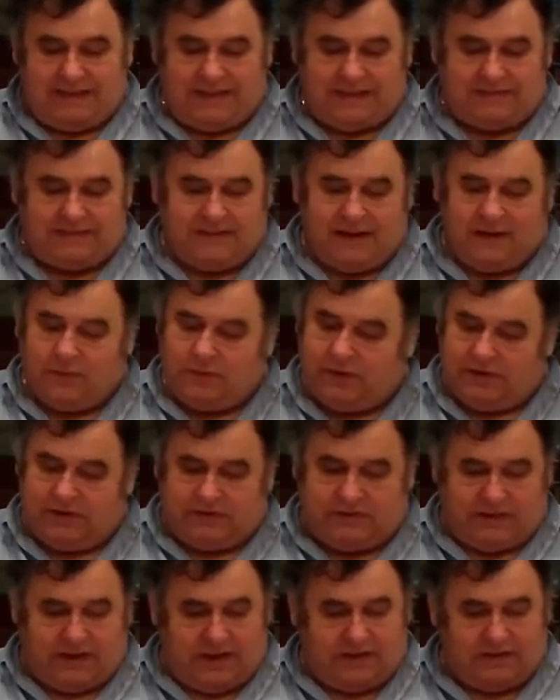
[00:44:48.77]
That's not what
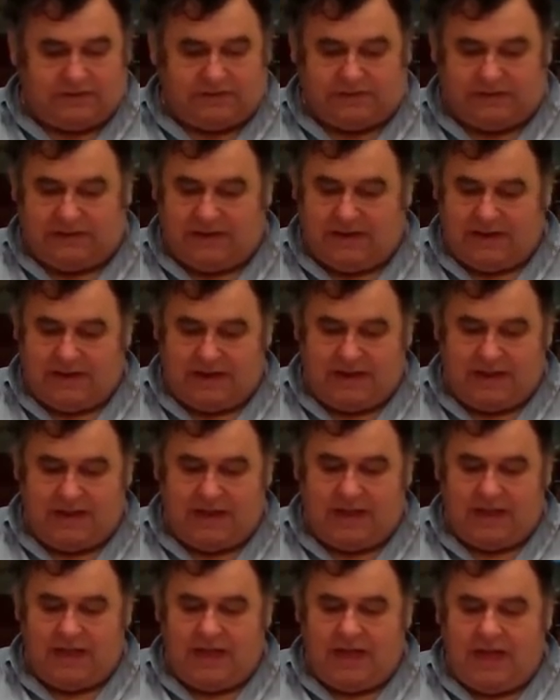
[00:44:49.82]
it says.
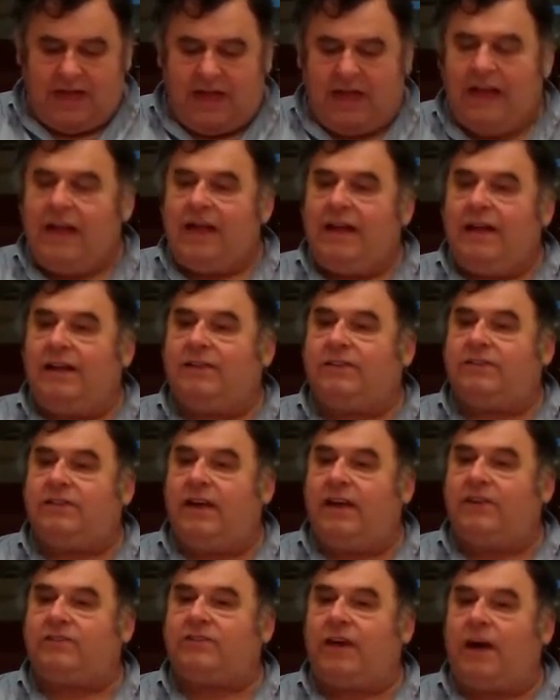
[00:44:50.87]
It
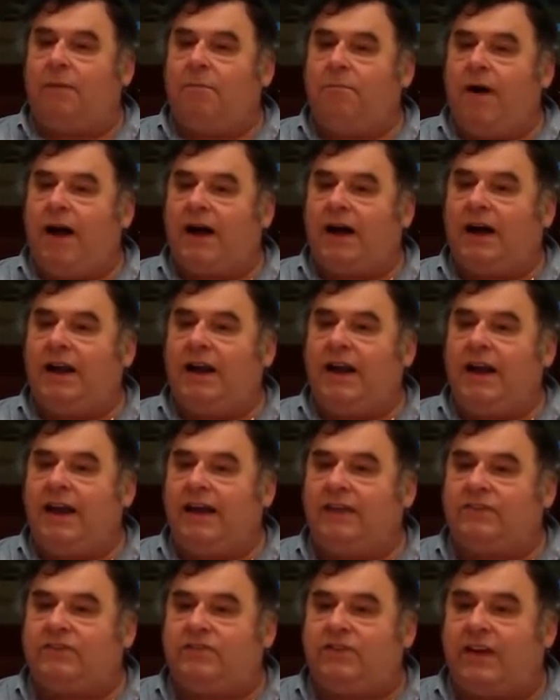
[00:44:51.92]
says
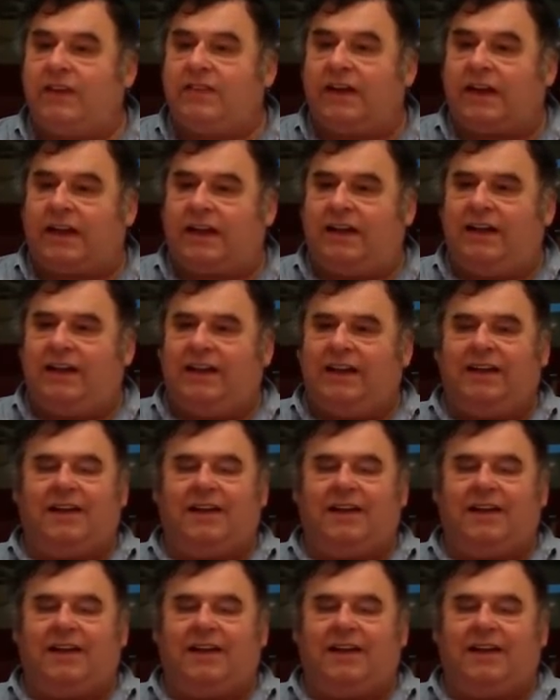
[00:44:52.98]
Magale Tzedek.